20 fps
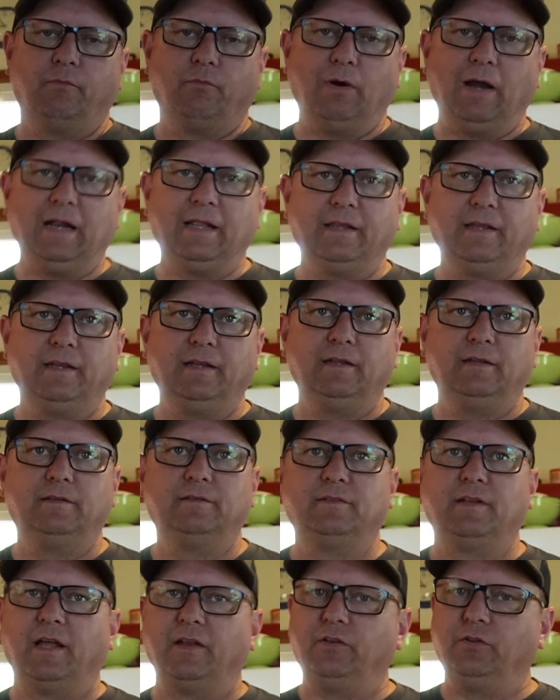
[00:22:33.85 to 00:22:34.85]

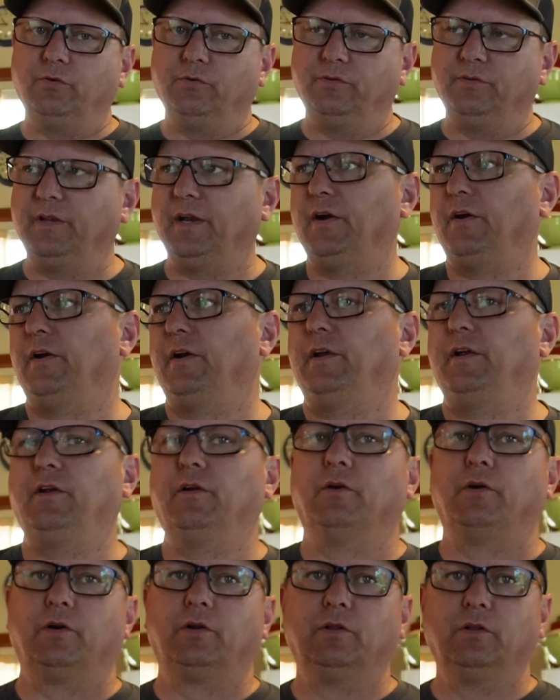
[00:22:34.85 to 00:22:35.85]
Riley's not doing dairy
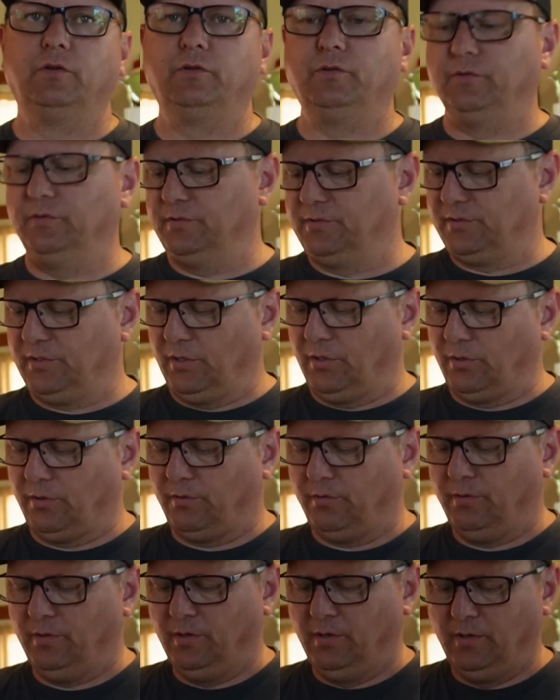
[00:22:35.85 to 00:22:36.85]
or gluten, so
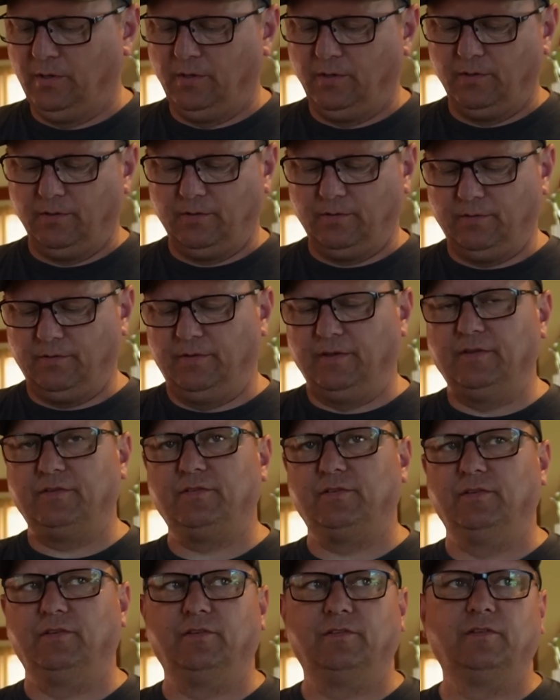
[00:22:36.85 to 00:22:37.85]

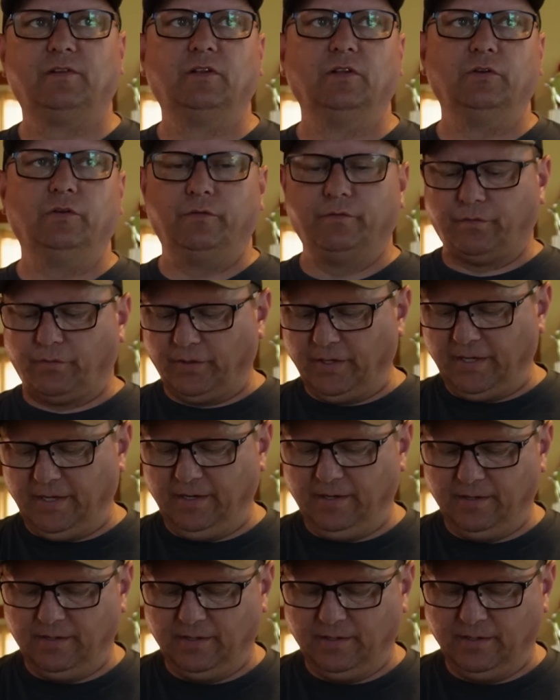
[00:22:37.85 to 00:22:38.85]
this is gluten-free
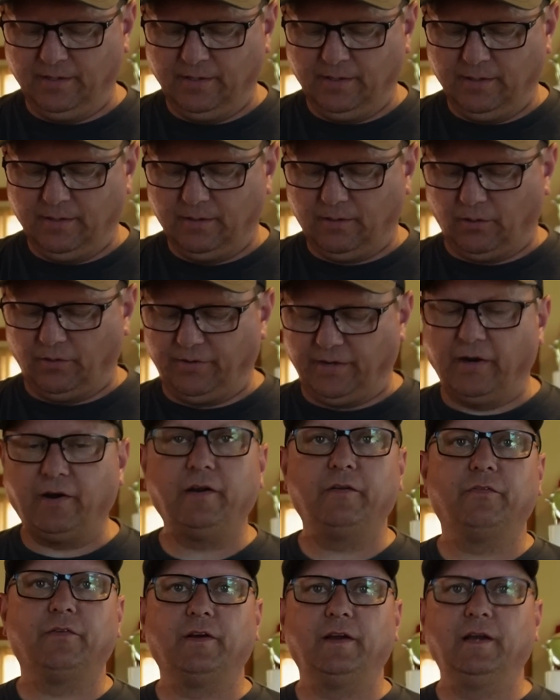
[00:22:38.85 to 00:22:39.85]
or
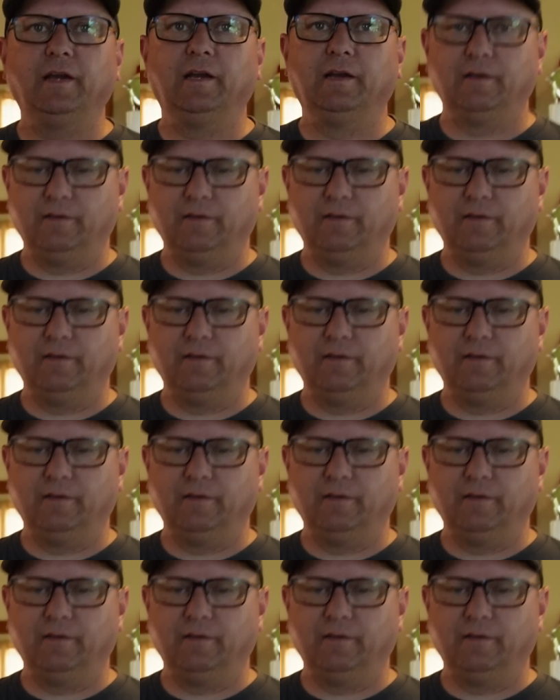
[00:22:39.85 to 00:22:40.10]
dairy-free.